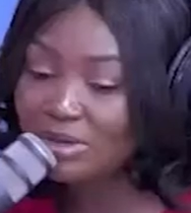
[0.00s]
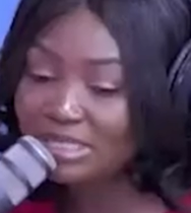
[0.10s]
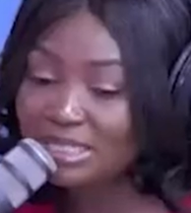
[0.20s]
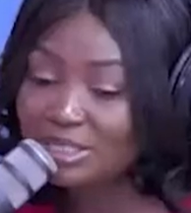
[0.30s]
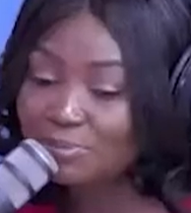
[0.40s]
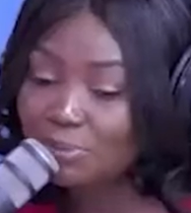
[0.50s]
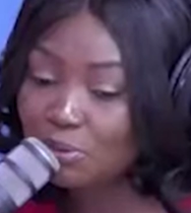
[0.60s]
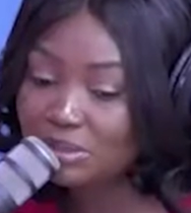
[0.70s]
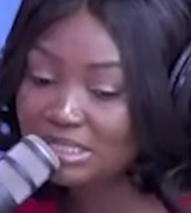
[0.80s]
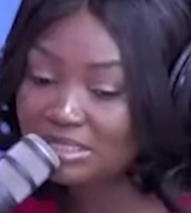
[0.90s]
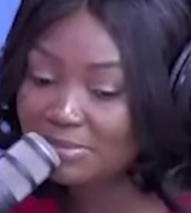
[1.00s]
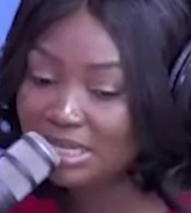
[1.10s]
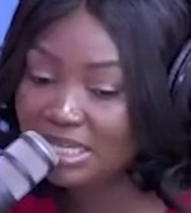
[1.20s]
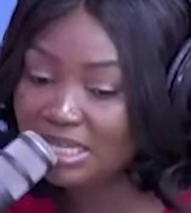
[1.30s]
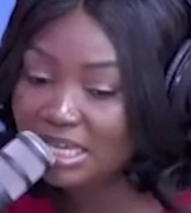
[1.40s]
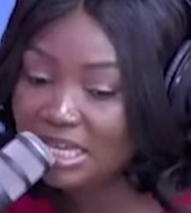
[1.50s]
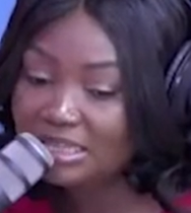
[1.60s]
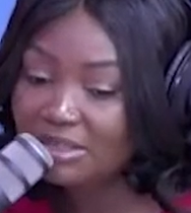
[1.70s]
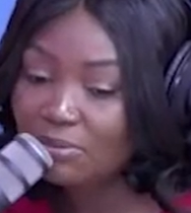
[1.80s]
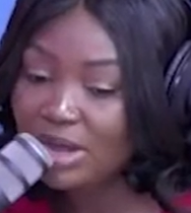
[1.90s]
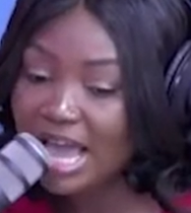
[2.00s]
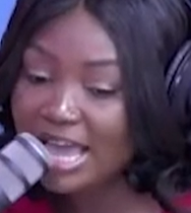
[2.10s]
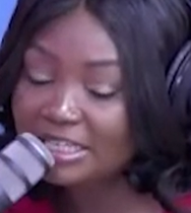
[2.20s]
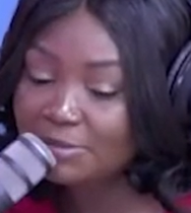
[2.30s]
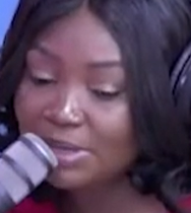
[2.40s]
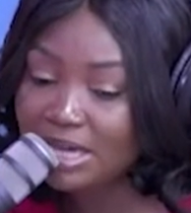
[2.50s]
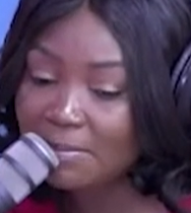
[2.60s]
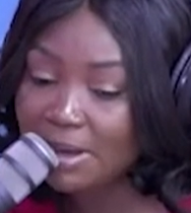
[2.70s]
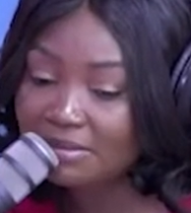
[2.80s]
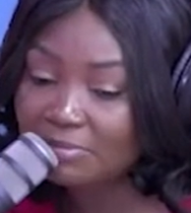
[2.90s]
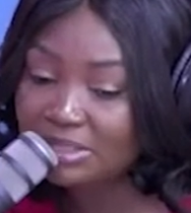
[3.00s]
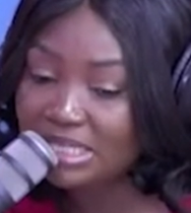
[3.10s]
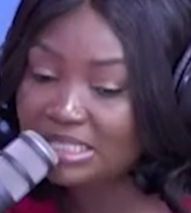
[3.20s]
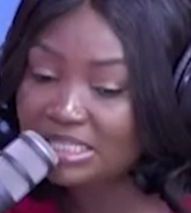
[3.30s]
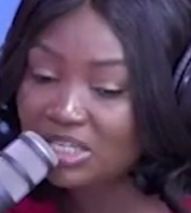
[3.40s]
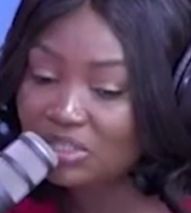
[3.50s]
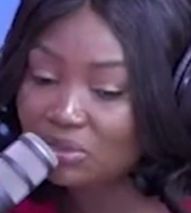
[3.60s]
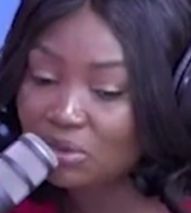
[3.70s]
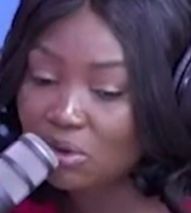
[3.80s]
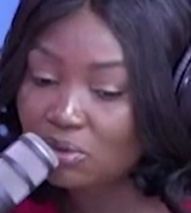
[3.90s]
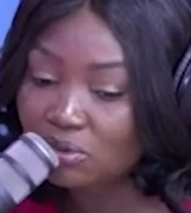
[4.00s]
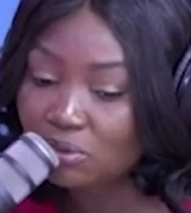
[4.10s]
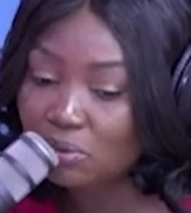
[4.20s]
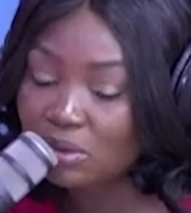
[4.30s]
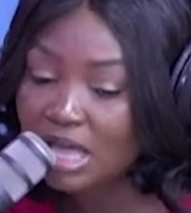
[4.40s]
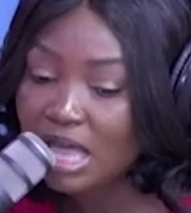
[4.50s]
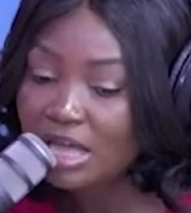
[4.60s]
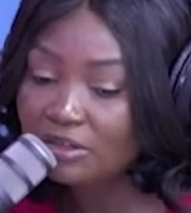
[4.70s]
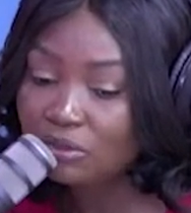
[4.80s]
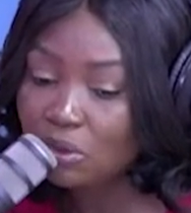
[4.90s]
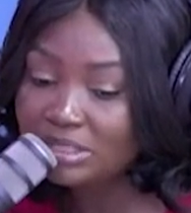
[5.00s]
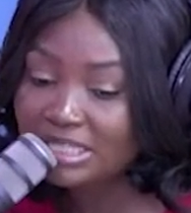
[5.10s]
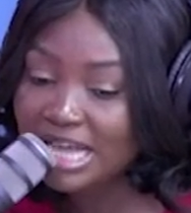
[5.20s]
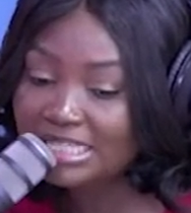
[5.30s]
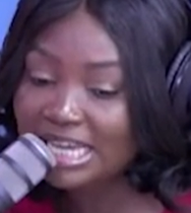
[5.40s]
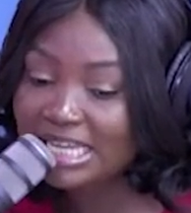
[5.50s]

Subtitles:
always exposes me the way I speak about the presentation also, note that